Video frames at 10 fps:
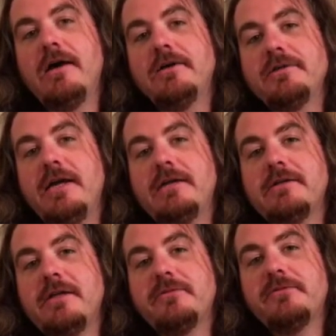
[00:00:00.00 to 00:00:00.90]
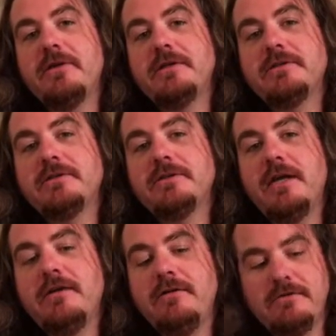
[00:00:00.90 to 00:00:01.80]
Cyclops front and
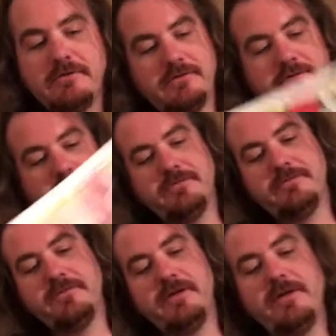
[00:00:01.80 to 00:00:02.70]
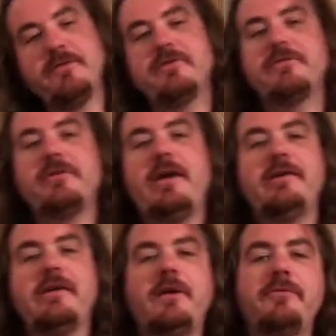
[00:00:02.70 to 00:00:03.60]
center. For any of you
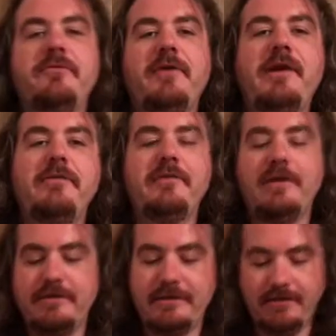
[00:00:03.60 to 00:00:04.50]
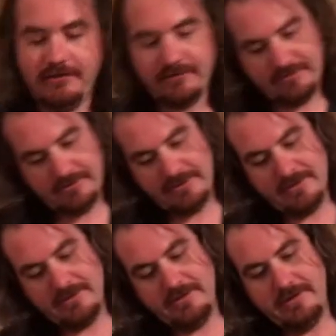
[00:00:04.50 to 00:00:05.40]
Cyclops fans out there.
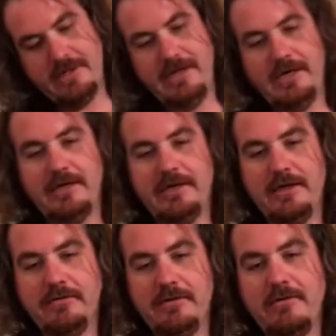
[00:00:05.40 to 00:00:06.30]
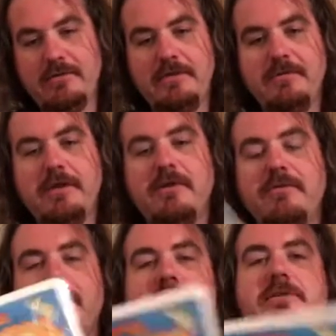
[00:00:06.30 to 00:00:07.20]
And here we go.
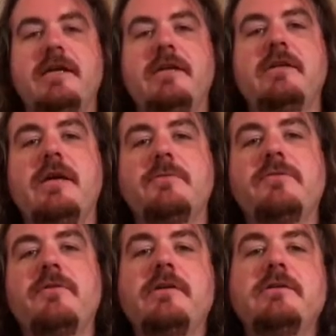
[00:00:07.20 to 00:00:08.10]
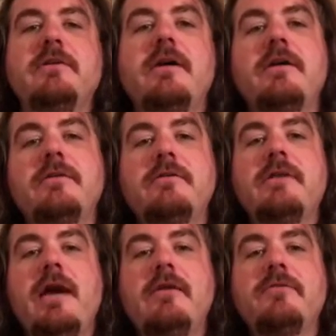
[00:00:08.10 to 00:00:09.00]
We got Cyclops front and
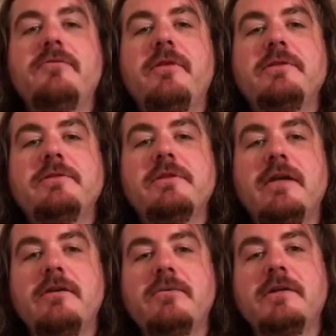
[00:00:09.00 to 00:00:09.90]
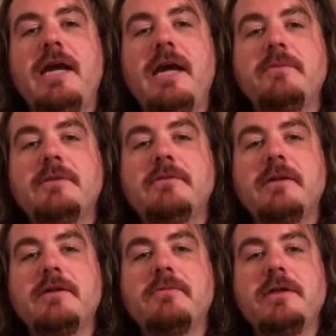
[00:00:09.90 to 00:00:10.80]
down in front and center with Captain
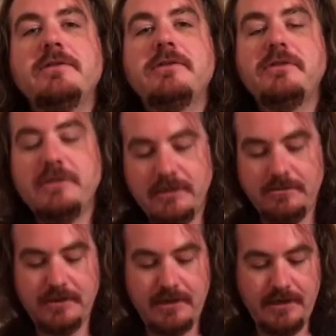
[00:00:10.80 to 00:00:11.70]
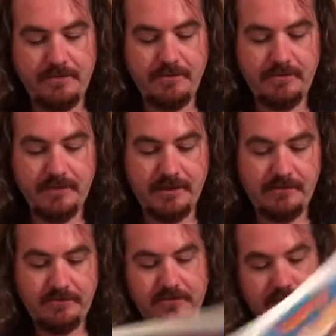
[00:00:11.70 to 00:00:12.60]
raising the shield up
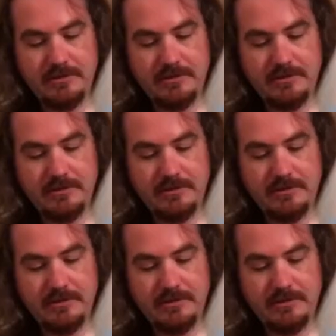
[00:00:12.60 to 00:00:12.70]
above.